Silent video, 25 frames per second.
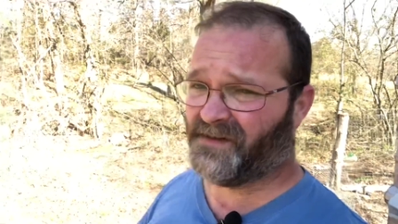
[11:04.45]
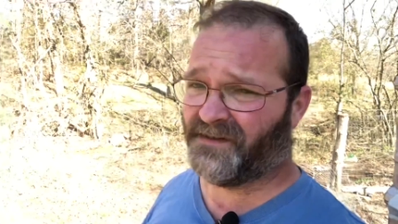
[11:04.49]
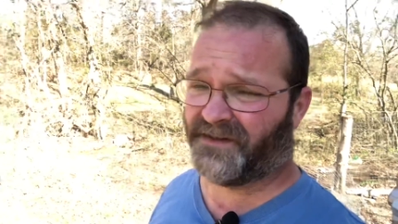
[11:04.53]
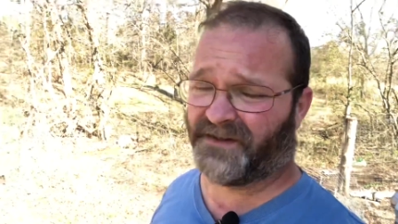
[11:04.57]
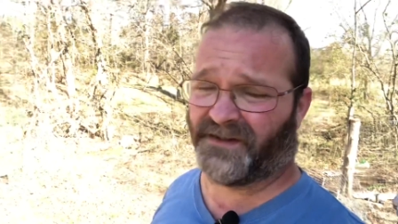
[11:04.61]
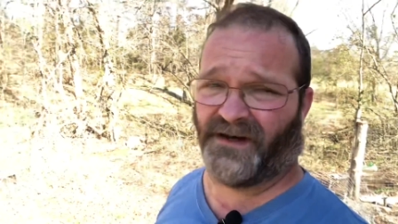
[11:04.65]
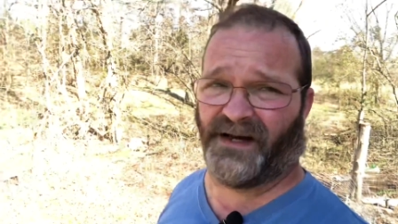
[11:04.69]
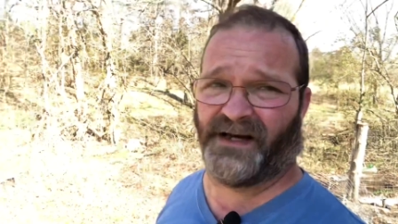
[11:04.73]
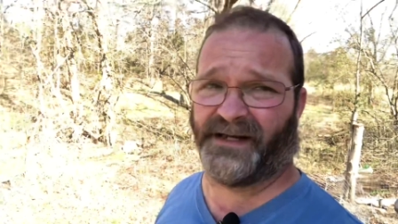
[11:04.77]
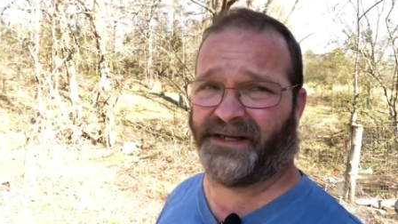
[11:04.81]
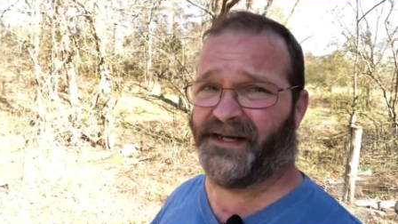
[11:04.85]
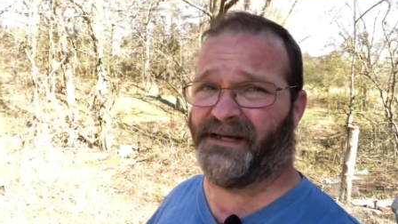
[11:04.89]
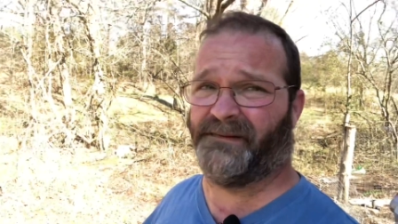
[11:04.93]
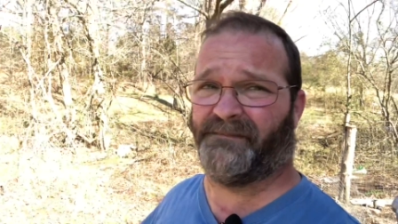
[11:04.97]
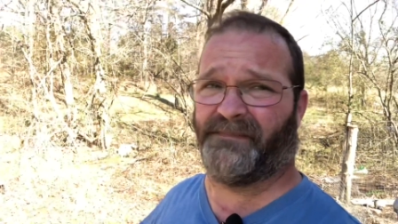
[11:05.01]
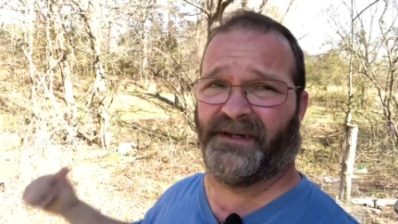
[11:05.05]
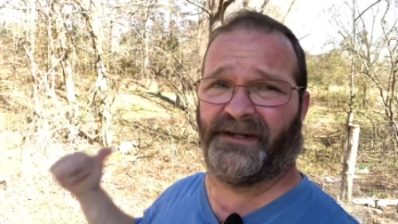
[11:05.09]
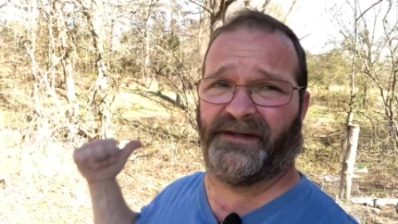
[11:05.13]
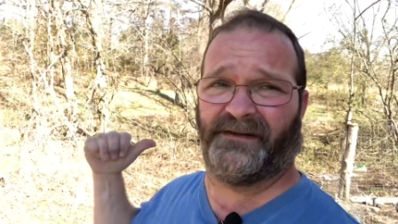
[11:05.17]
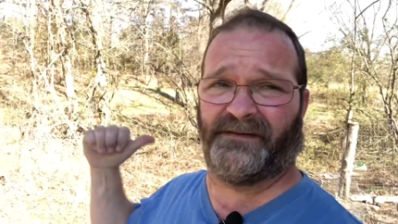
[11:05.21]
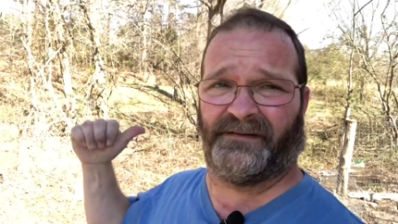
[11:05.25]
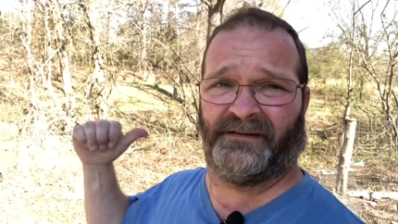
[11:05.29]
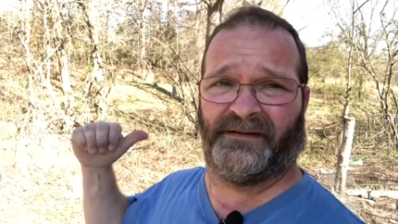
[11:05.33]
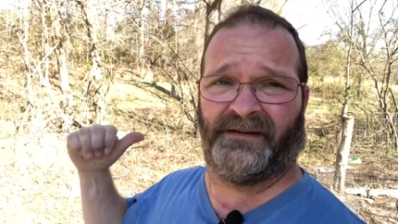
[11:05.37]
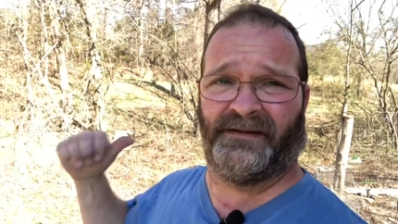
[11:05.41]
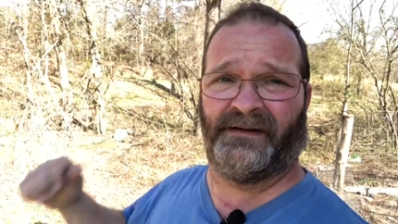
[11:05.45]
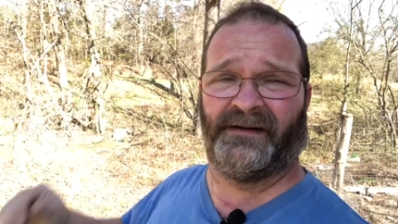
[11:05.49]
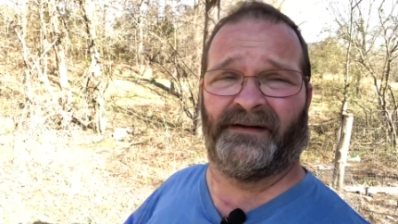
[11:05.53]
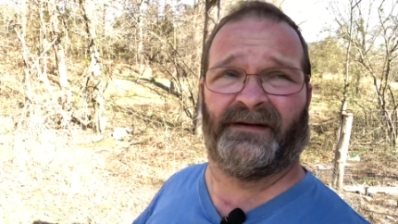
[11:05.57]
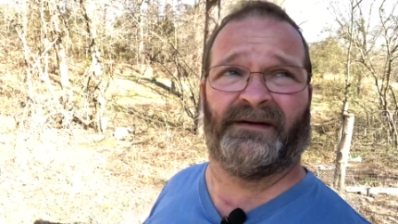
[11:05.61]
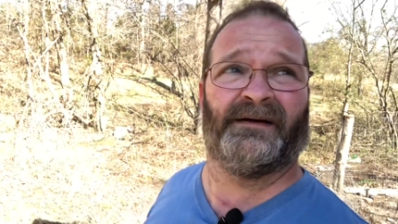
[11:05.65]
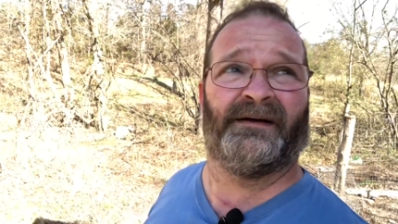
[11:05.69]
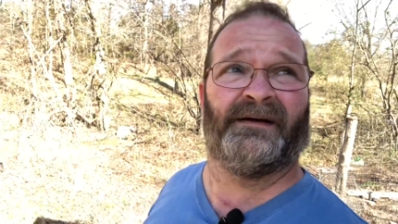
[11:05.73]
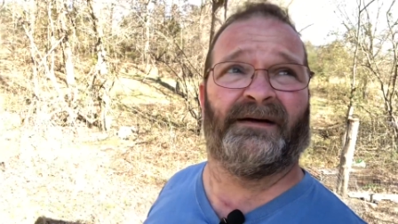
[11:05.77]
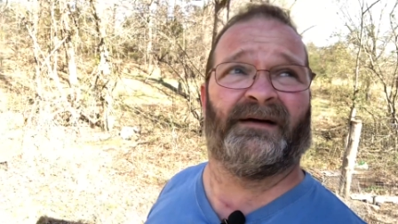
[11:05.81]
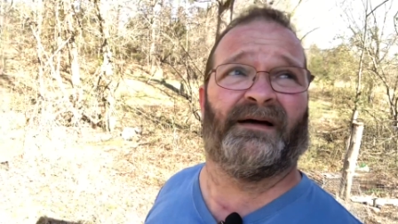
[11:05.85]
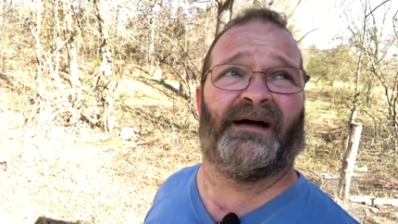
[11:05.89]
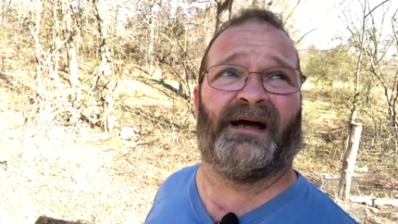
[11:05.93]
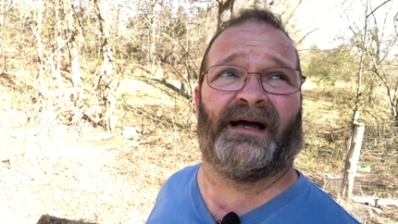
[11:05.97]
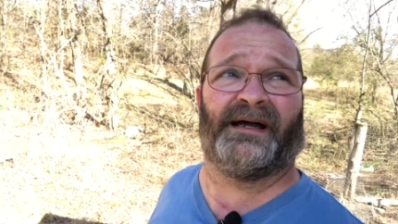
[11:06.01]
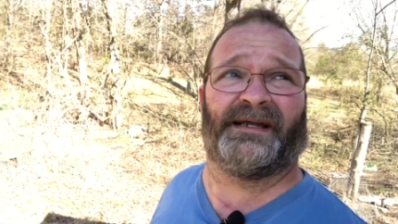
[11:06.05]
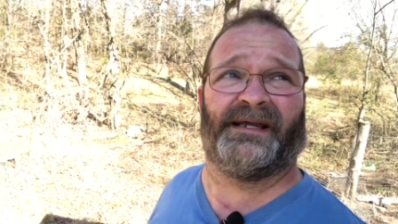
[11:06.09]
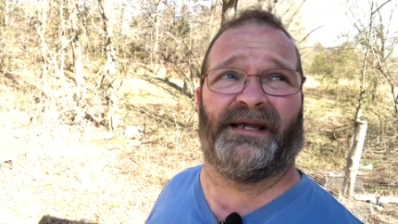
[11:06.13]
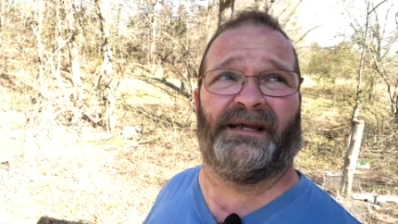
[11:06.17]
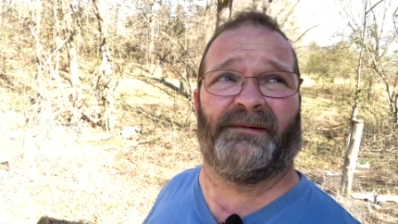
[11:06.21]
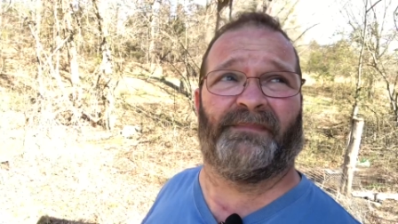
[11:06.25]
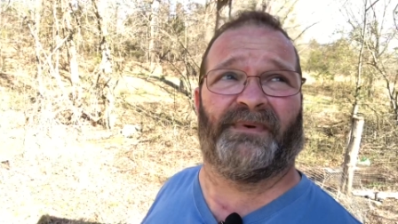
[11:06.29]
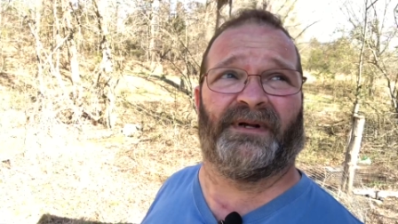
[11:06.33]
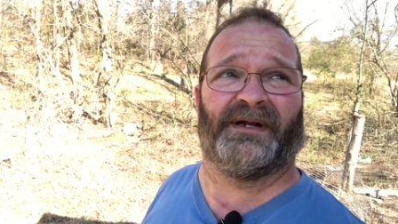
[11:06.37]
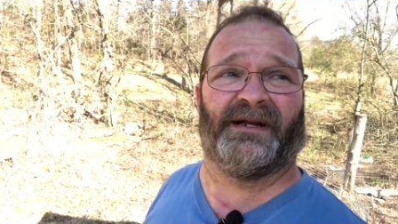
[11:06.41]
So I keep it, I
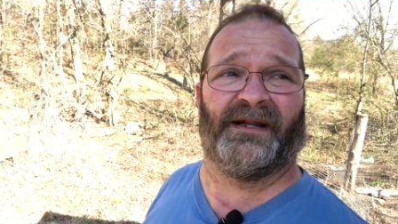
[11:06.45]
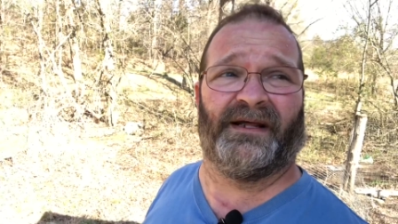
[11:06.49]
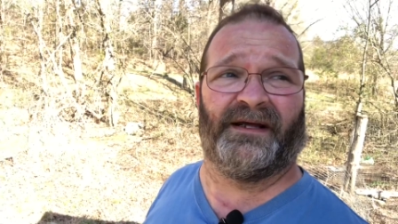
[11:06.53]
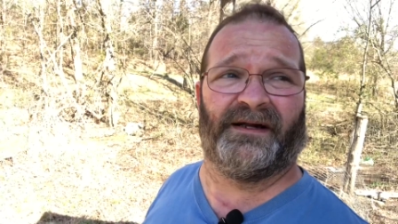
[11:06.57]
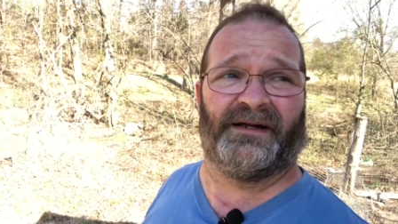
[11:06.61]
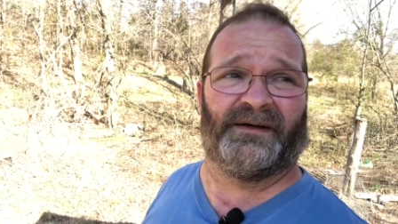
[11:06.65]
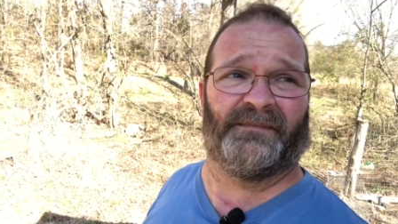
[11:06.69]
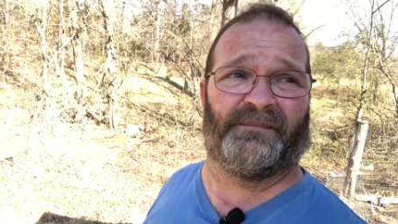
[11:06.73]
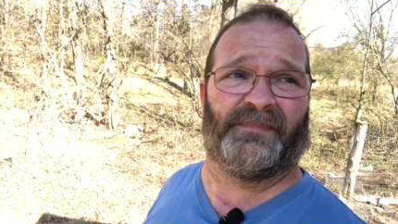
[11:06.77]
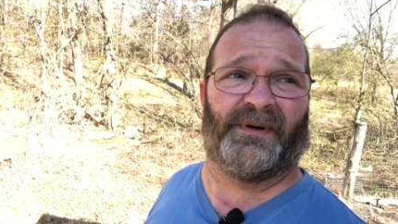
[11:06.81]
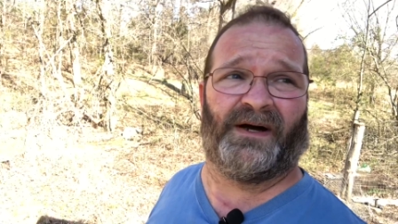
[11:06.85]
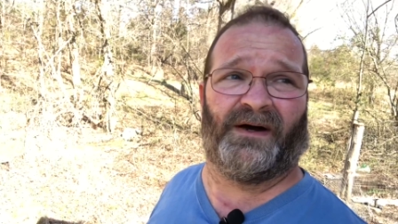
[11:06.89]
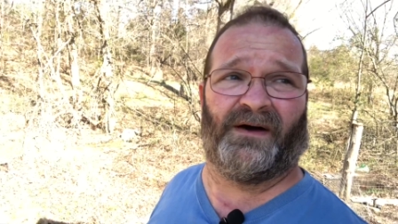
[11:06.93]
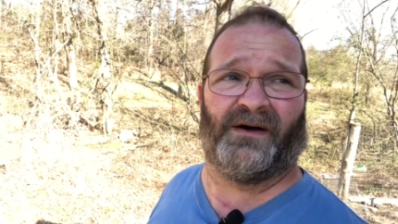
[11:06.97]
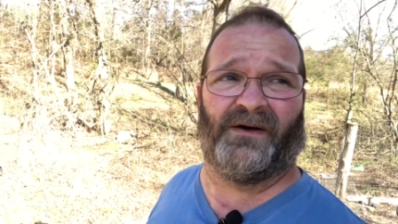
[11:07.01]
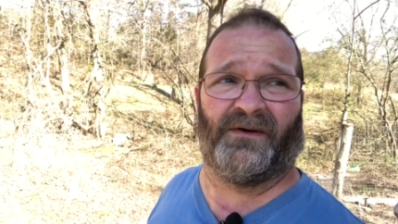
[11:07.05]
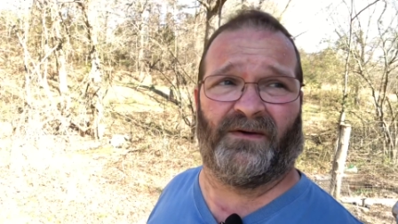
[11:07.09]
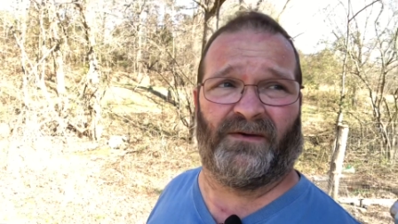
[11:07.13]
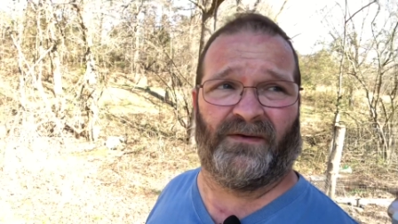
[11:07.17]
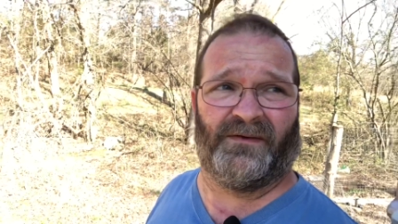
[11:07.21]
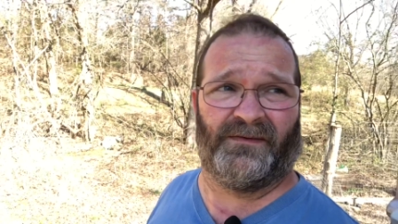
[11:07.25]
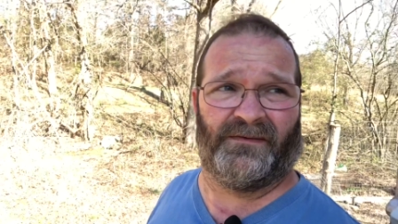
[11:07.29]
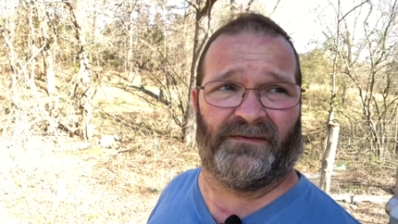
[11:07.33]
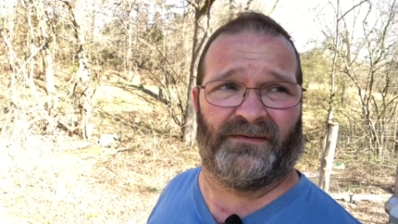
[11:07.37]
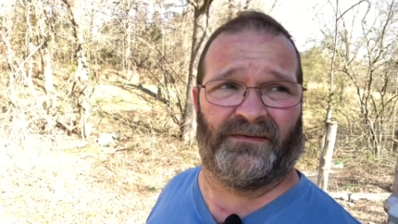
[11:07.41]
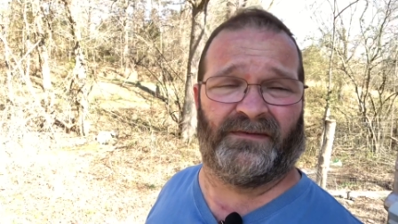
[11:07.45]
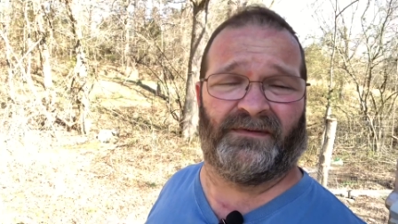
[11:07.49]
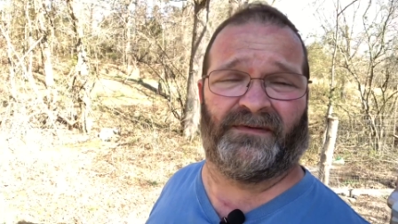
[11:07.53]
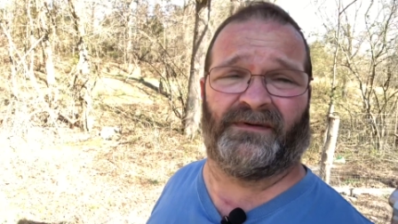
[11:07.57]
keep it lit up all,